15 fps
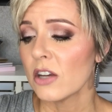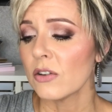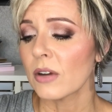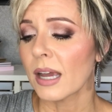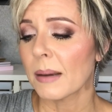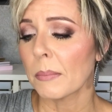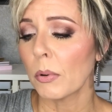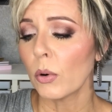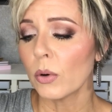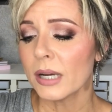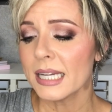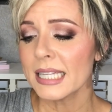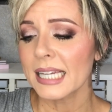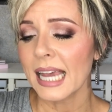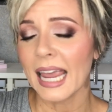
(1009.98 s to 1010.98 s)
You get
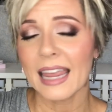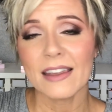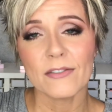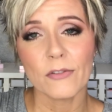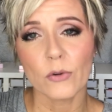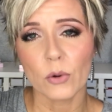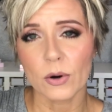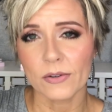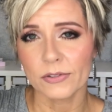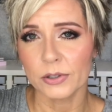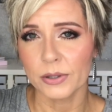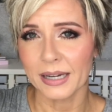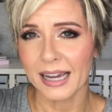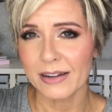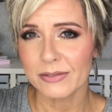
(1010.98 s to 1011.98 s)
0.84
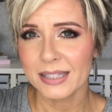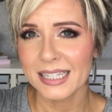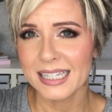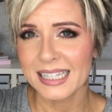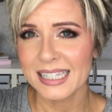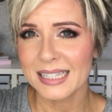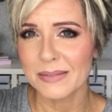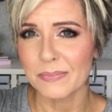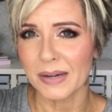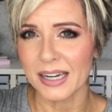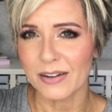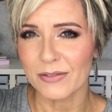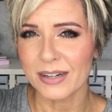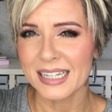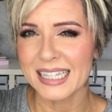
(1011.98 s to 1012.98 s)
fluid ounces, but
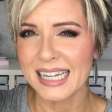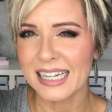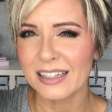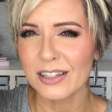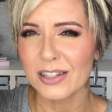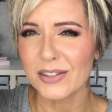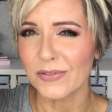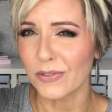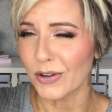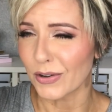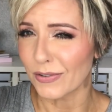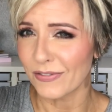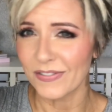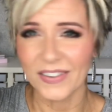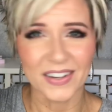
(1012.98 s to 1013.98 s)
it retails for
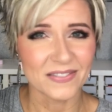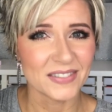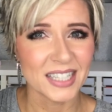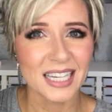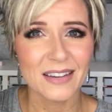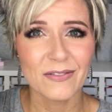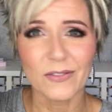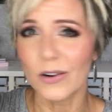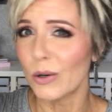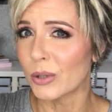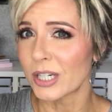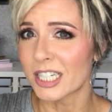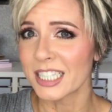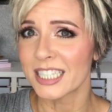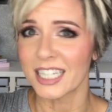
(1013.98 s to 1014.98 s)

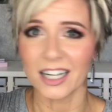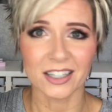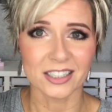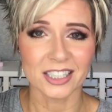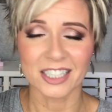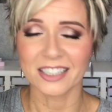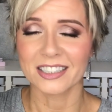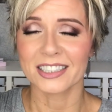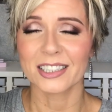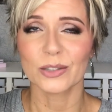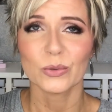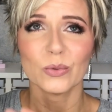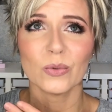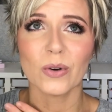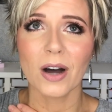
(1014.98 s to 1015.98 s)
$54.
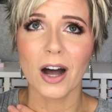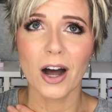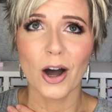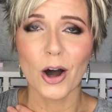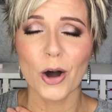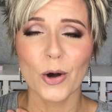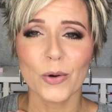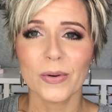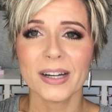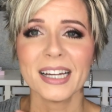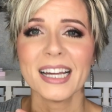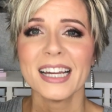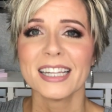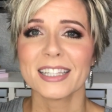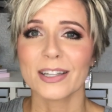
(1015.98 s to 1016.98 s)
Whoa!
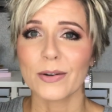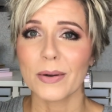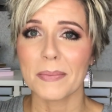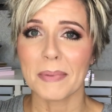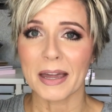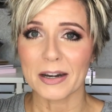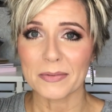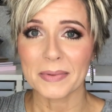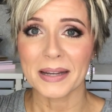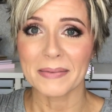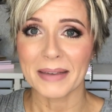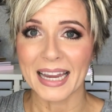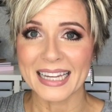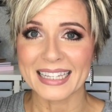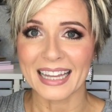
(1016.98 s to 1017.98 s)
So it better be
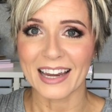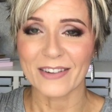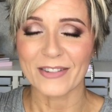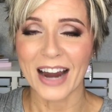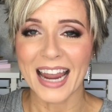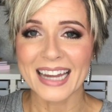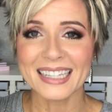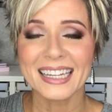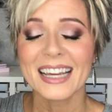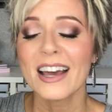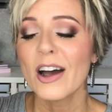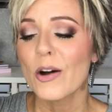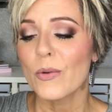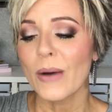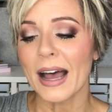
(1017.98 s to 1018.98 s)
amazing, right?
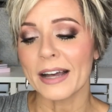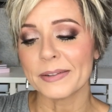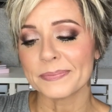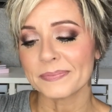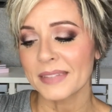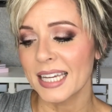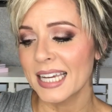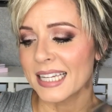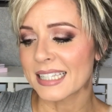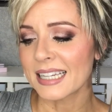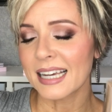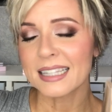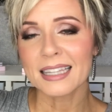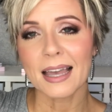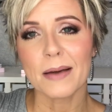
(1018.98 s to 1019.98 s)
Well, it
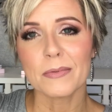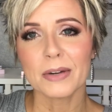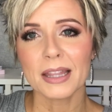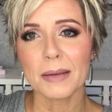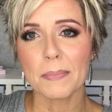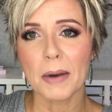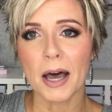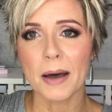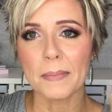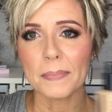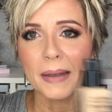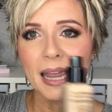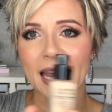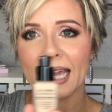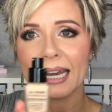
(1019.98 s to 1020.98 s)
does come with a
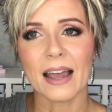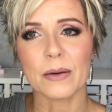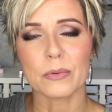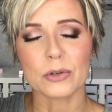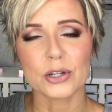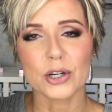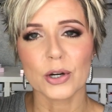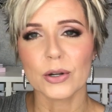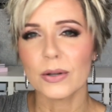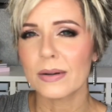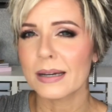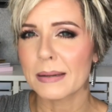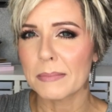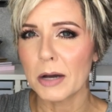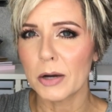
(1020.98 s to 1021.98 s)
pump and I will show you
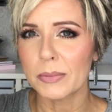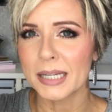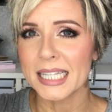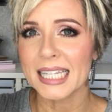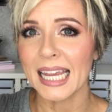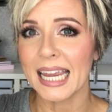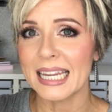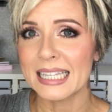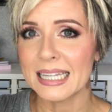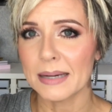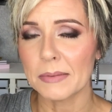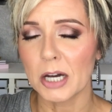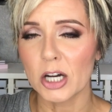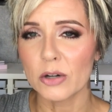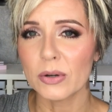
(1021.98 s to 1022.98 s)
in a moment a
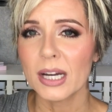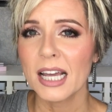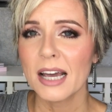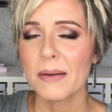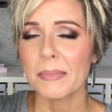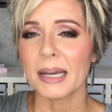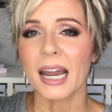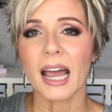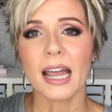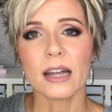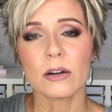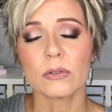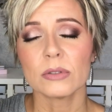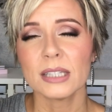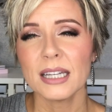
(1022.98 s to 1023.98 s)
demo, but
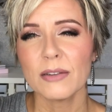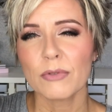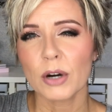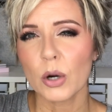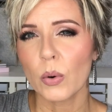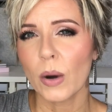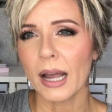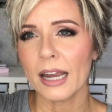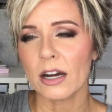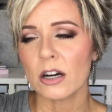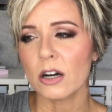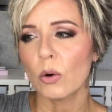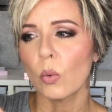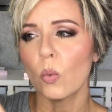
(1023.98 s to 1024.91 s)
I only require